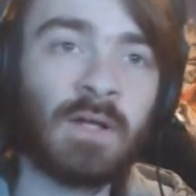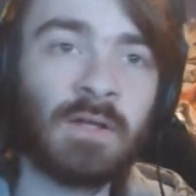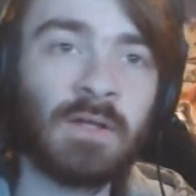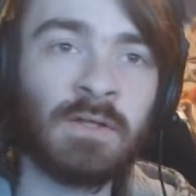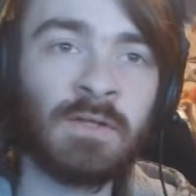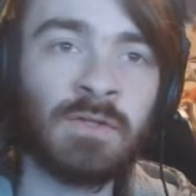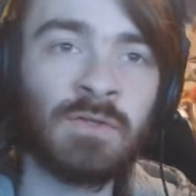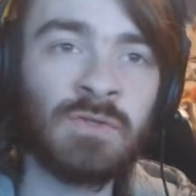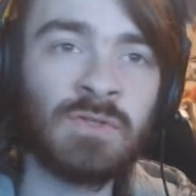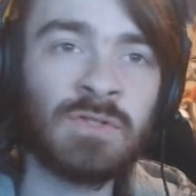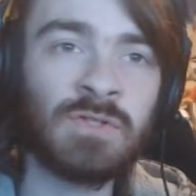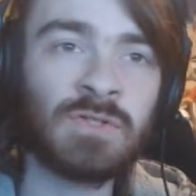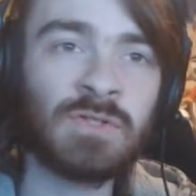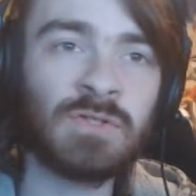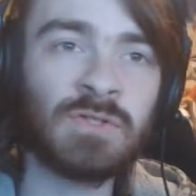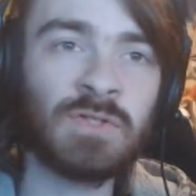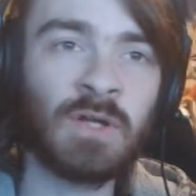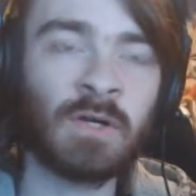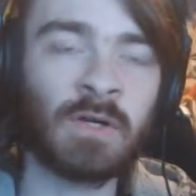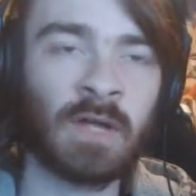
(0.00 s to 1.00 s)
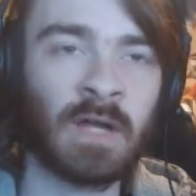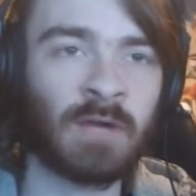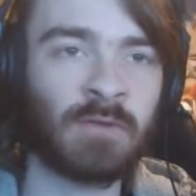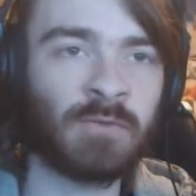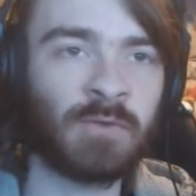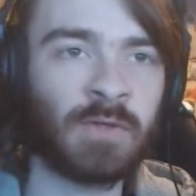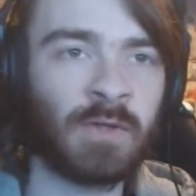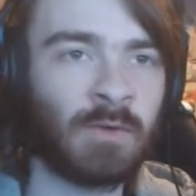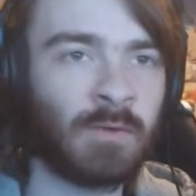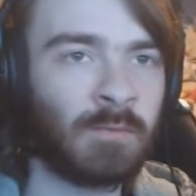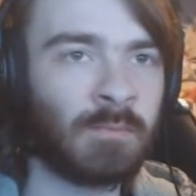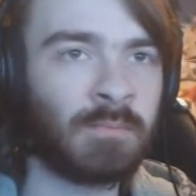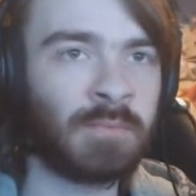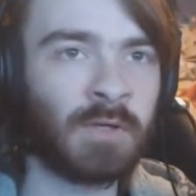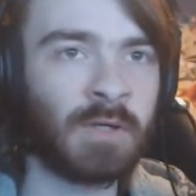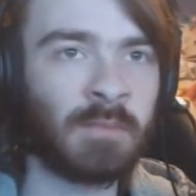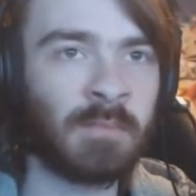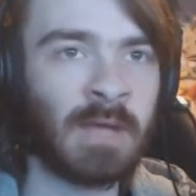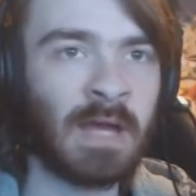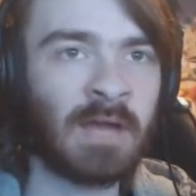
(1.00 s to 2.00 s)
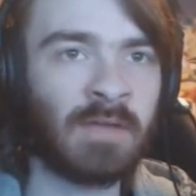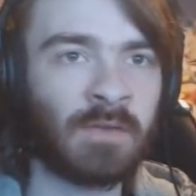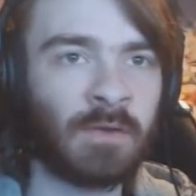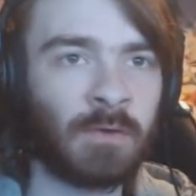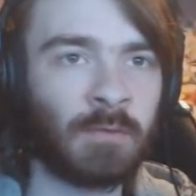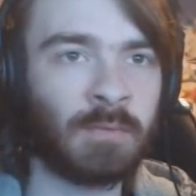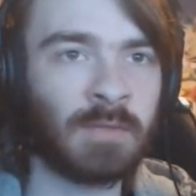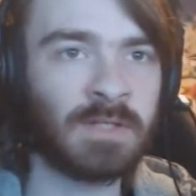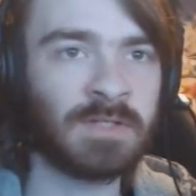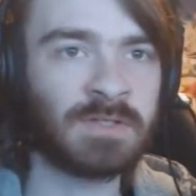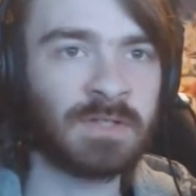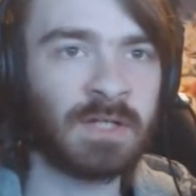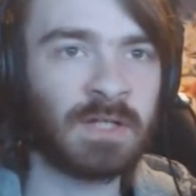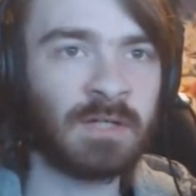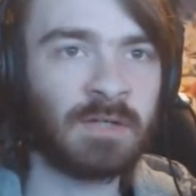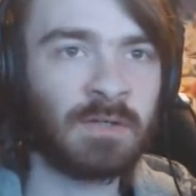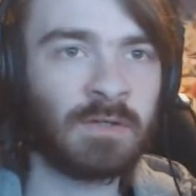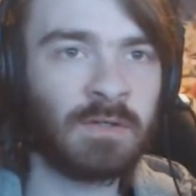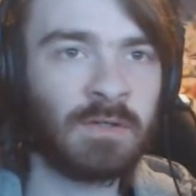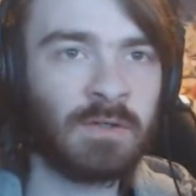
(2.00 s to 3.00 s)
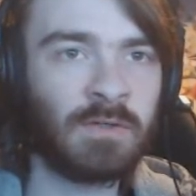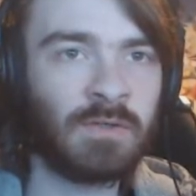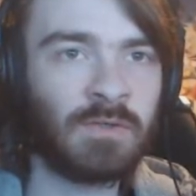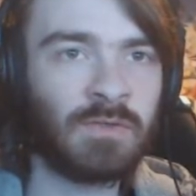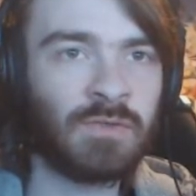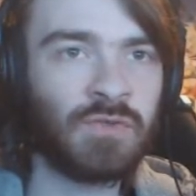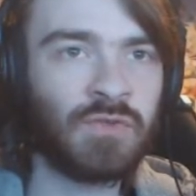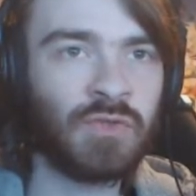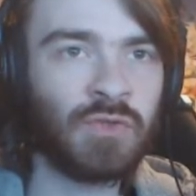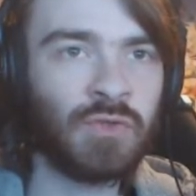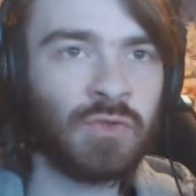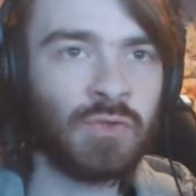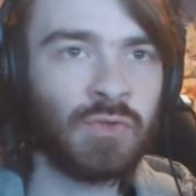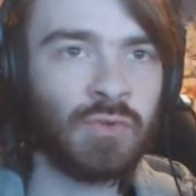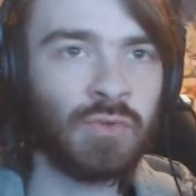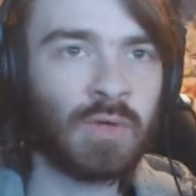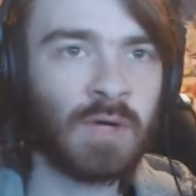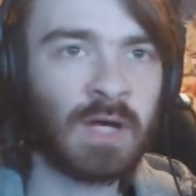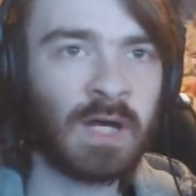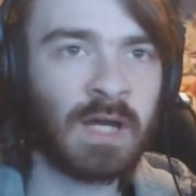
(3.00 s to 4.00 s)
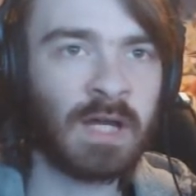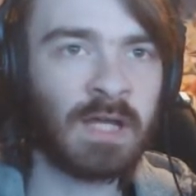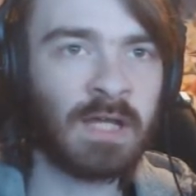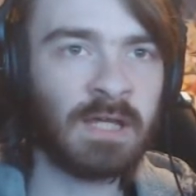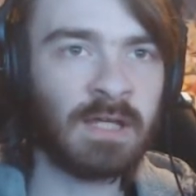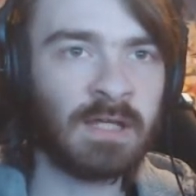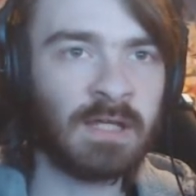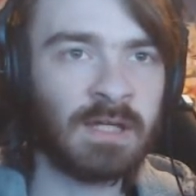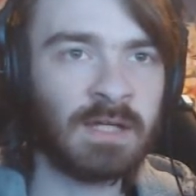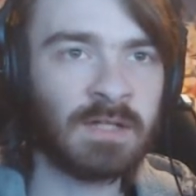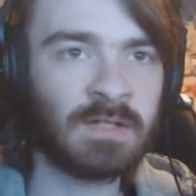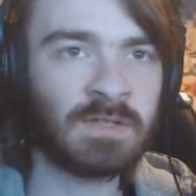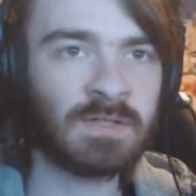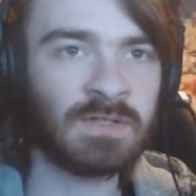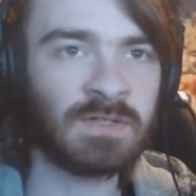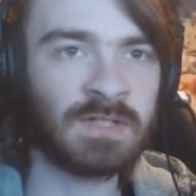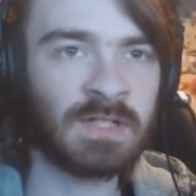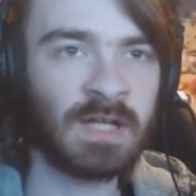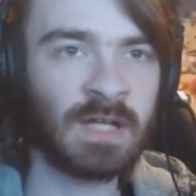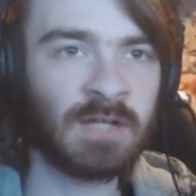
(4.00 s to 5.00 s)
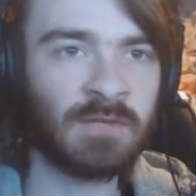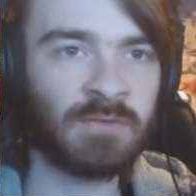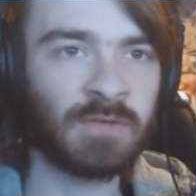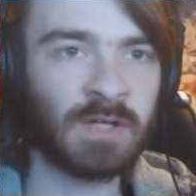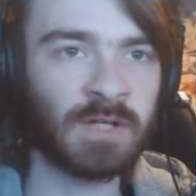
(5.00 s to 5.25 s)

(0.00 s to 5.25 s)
Did you just... Okay, I thought they were bringing me out of the whole place then. Do I get to see anything